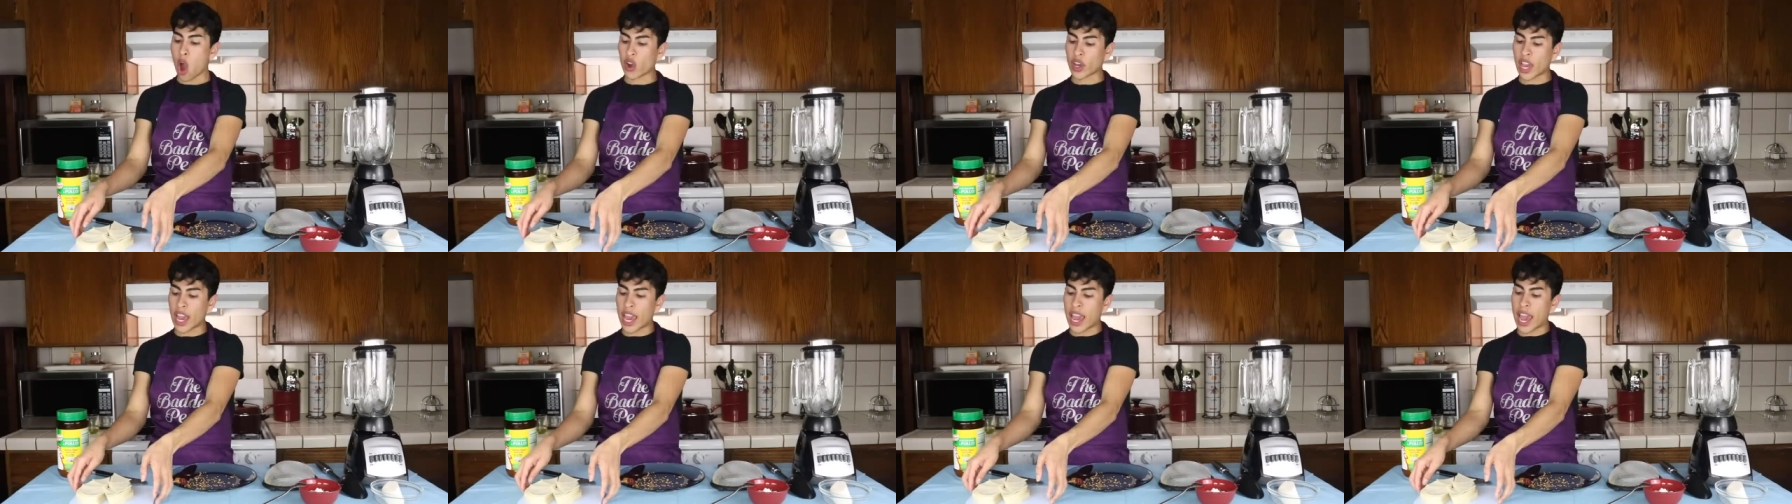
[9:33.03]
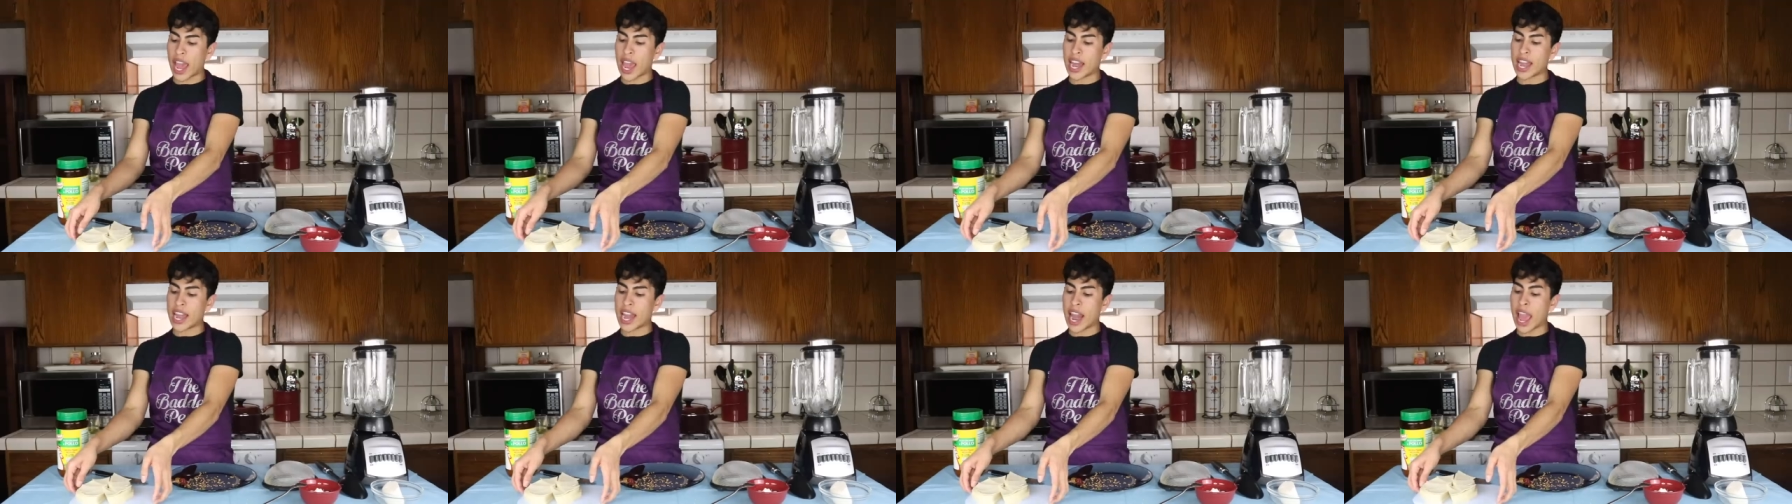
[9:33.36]
Okay,
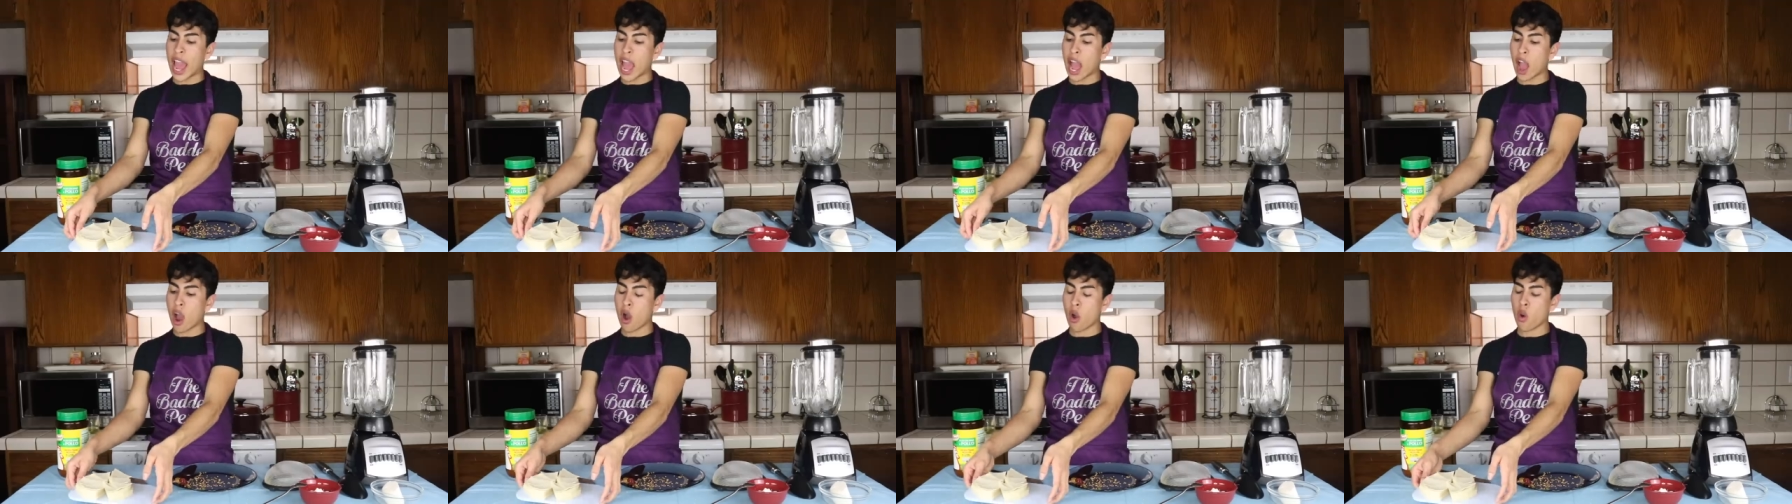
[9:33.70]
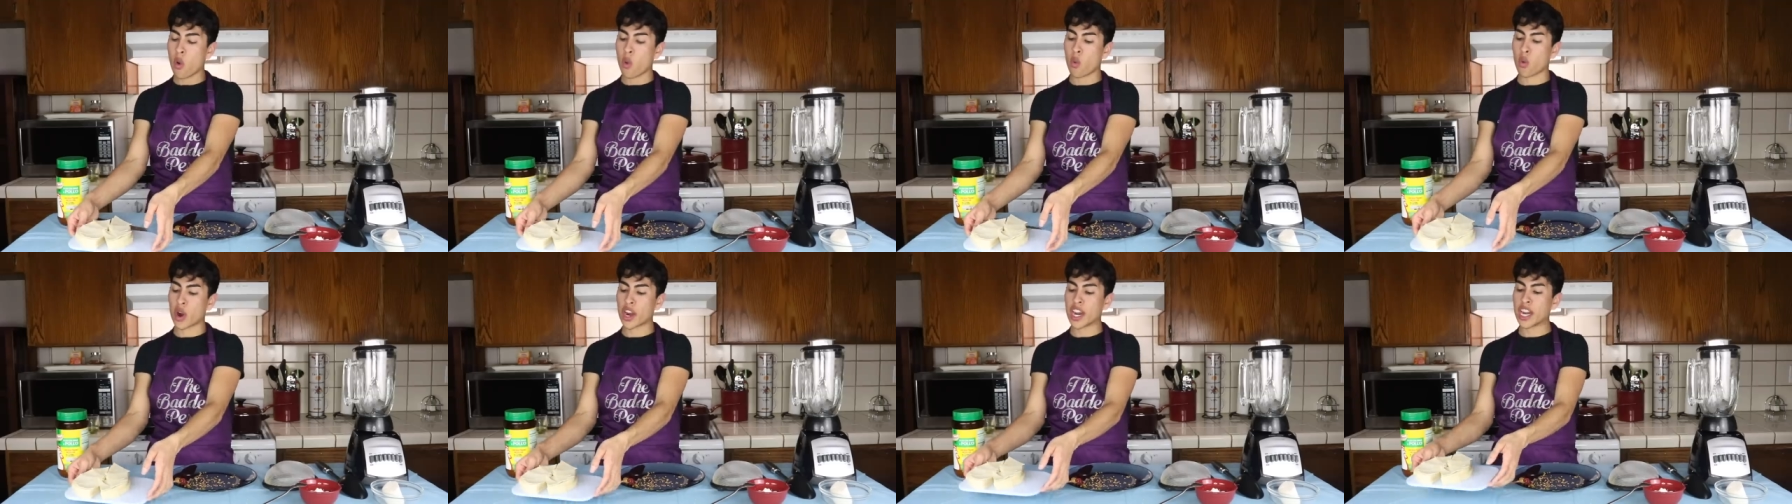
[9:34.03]
and
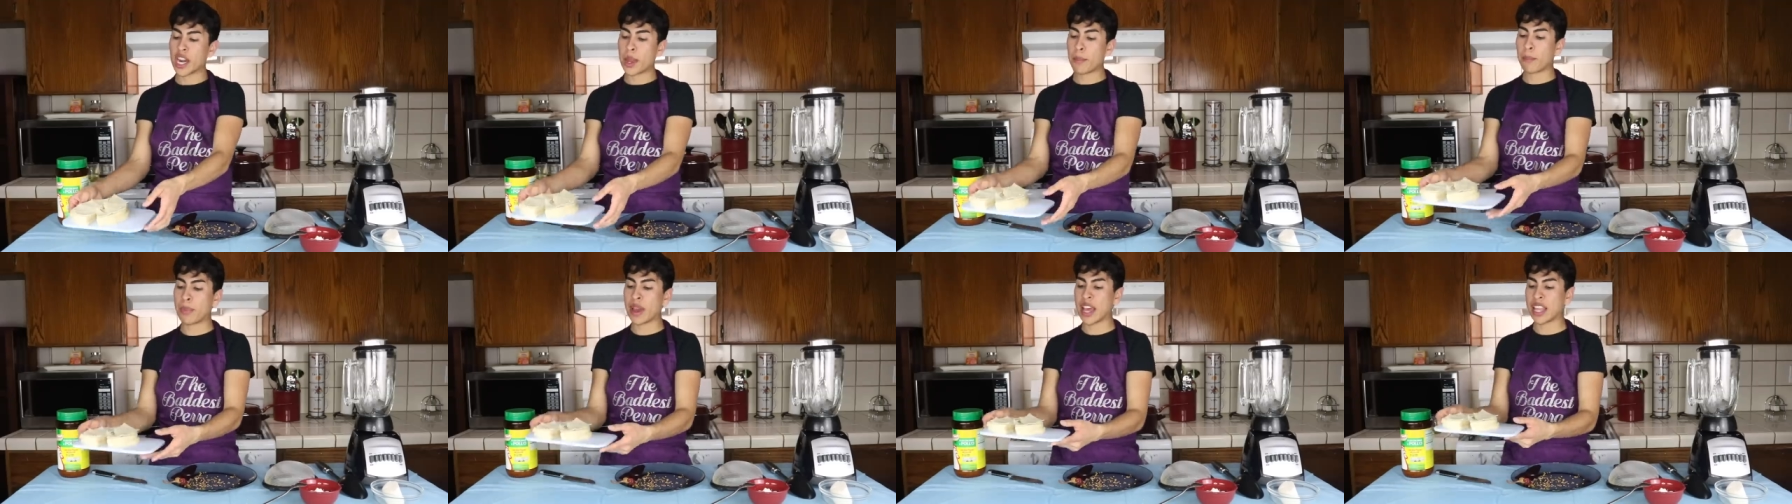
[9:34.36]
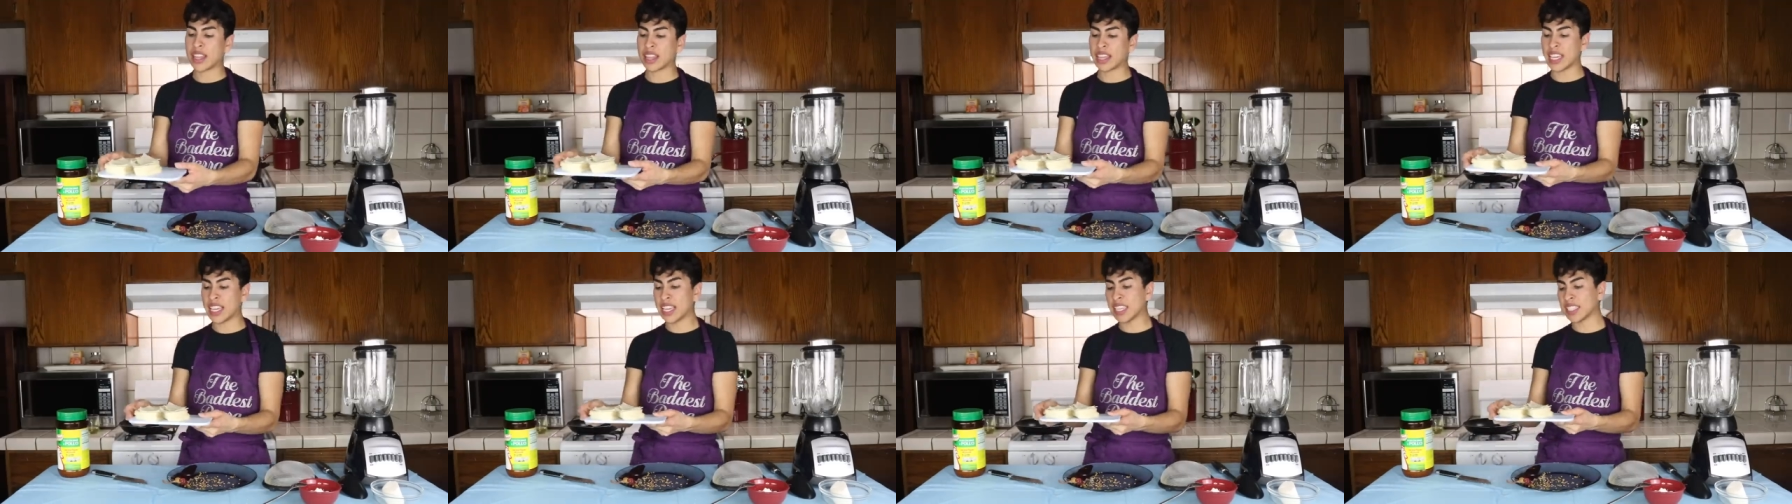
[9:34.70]
now we're gonna
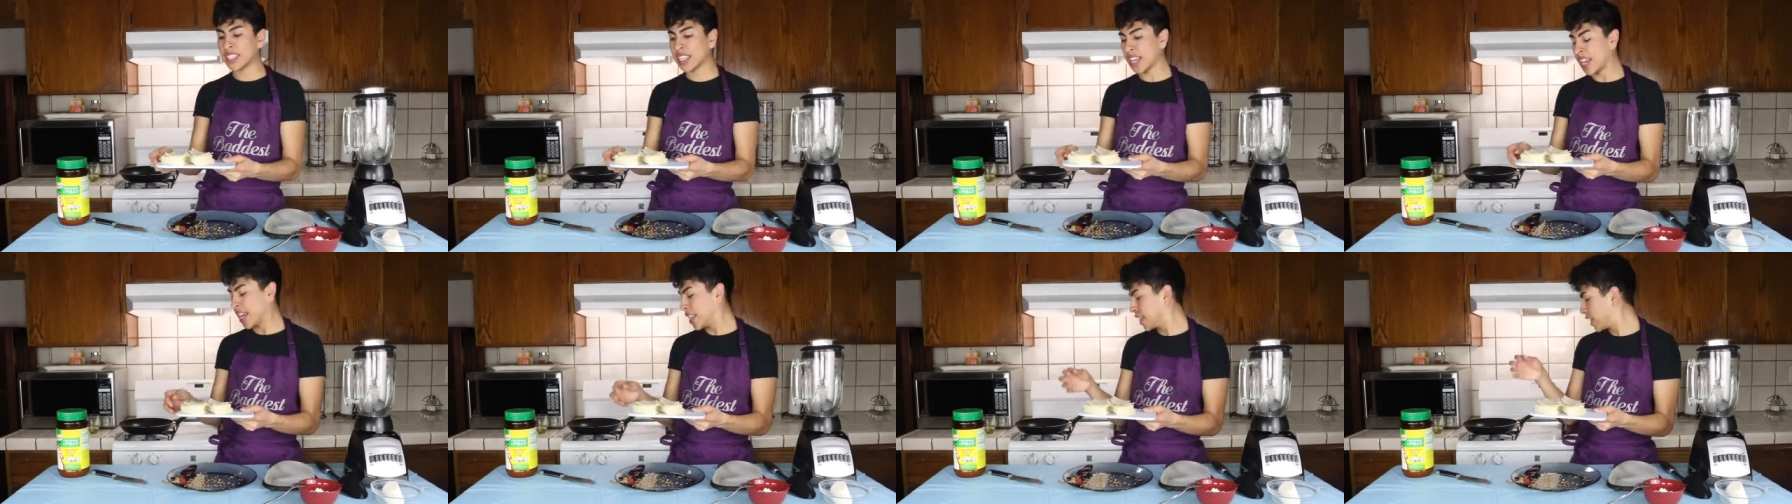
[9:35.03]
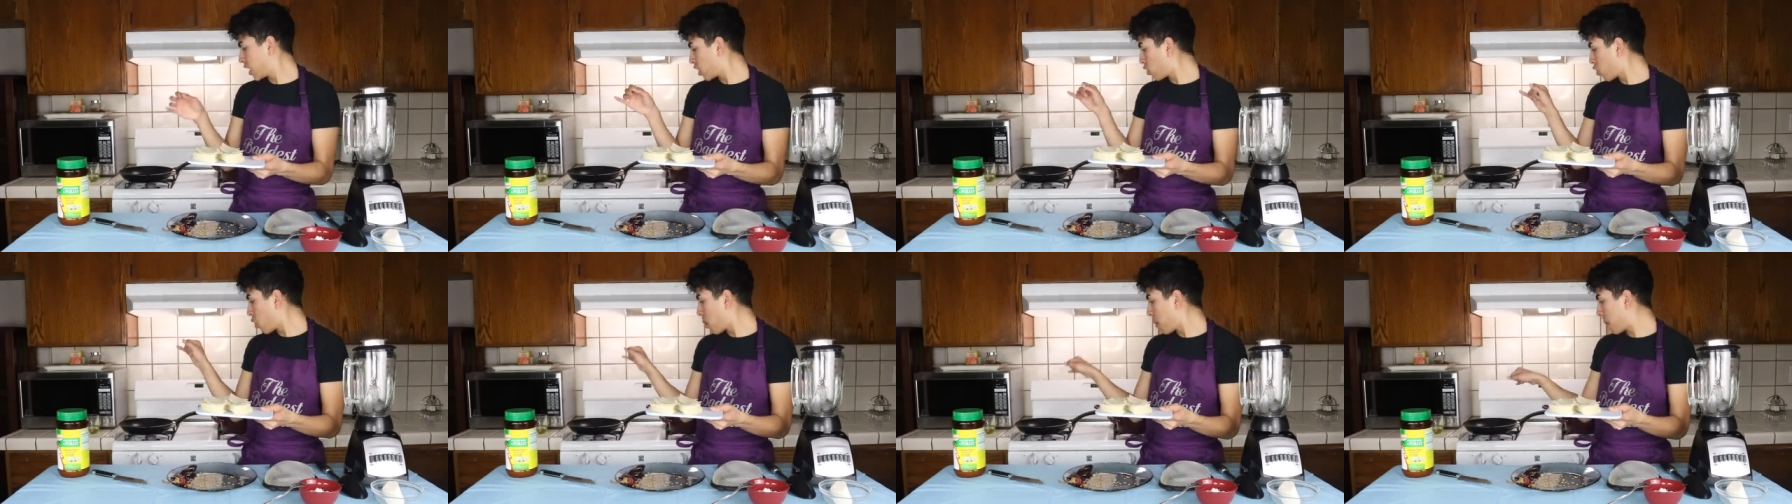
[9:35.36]
put these in
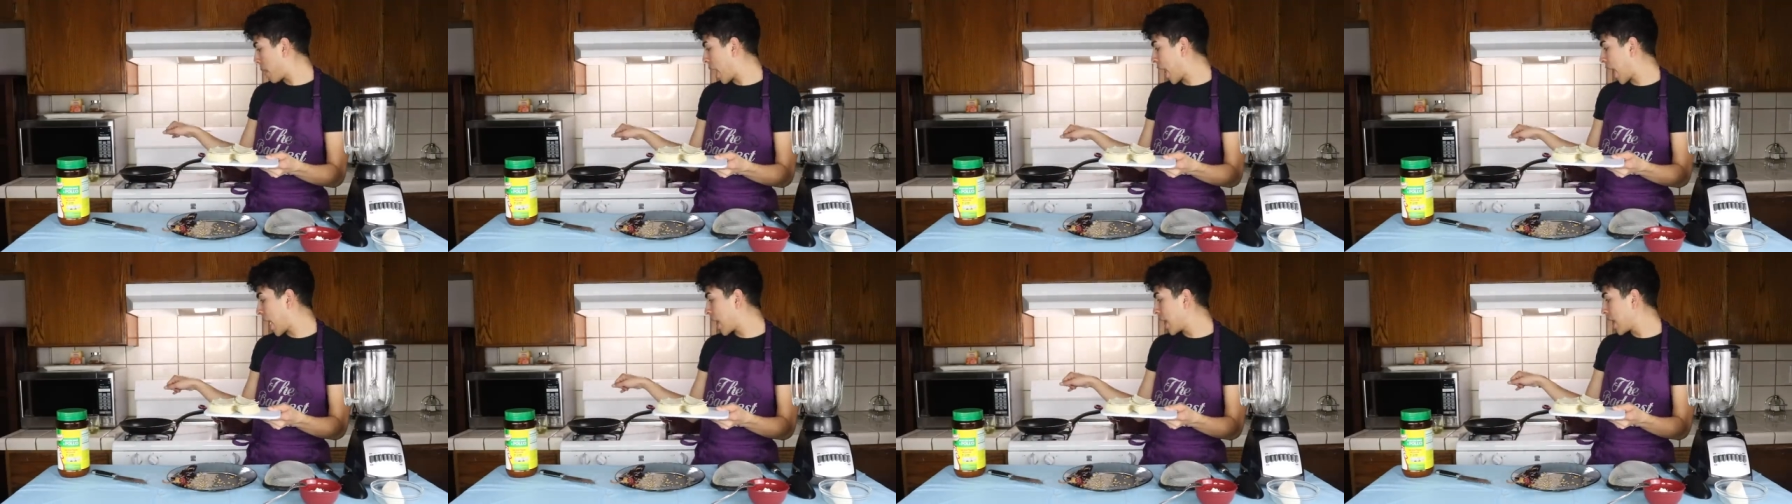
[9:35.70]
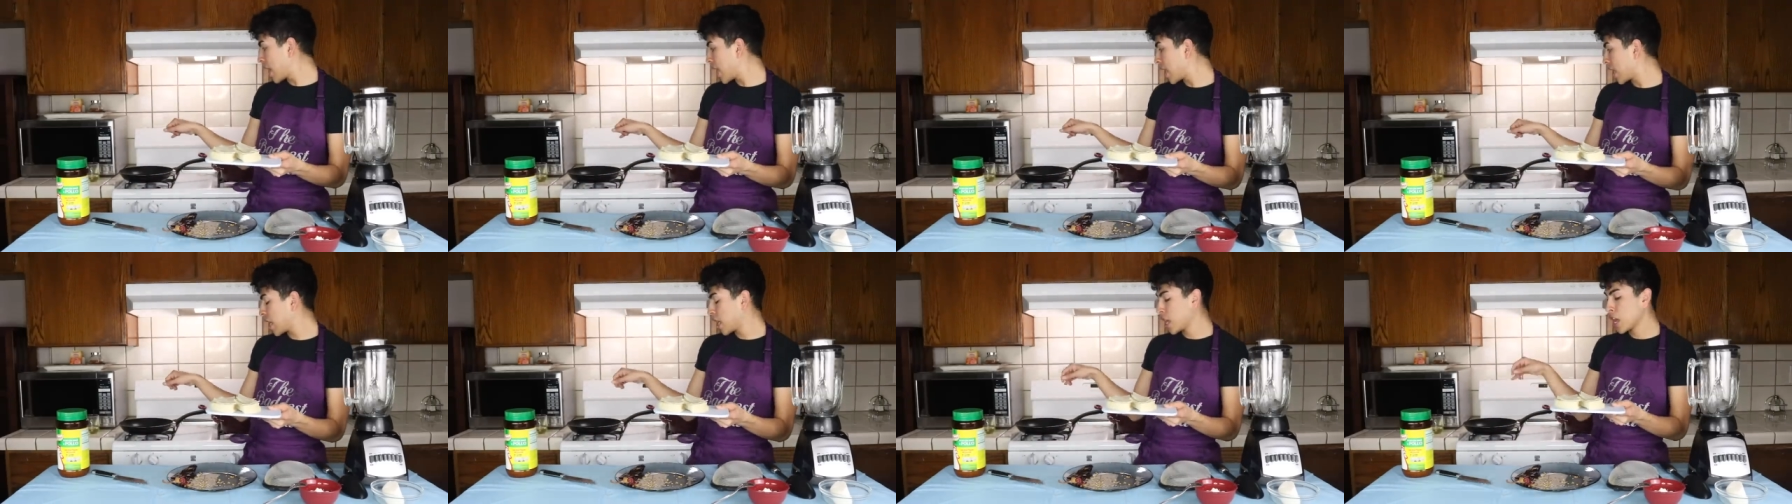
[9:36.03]
the
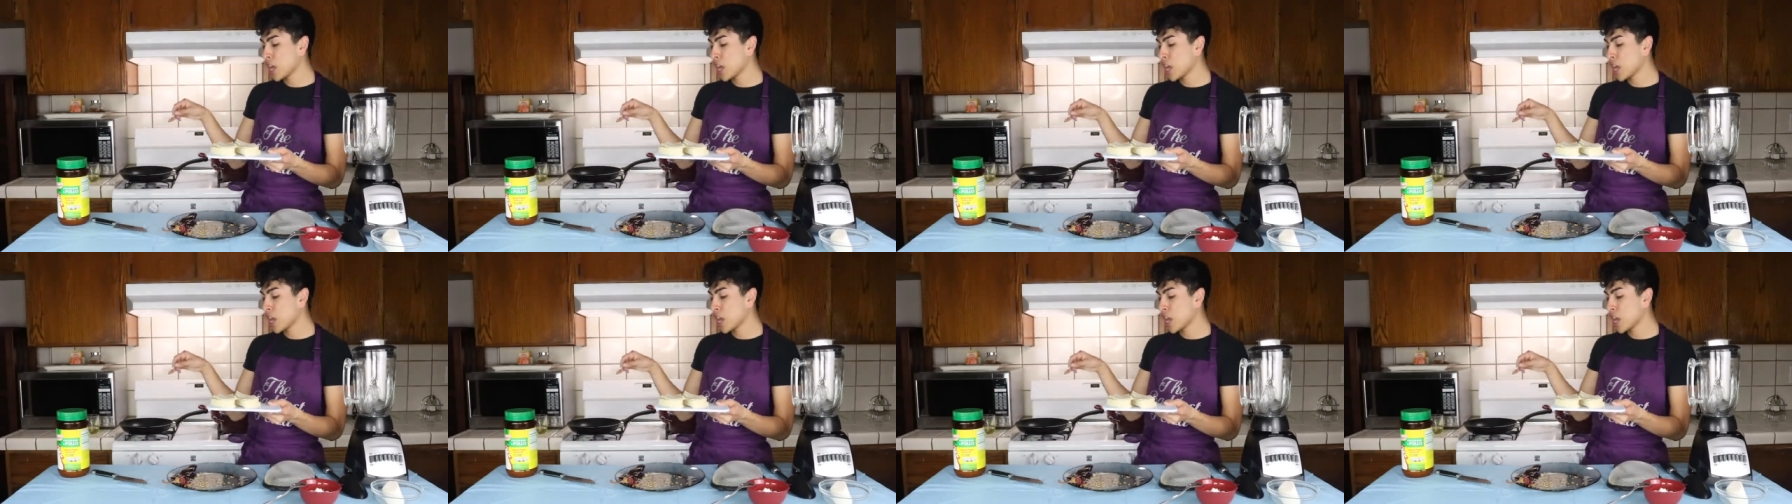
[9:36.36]
comal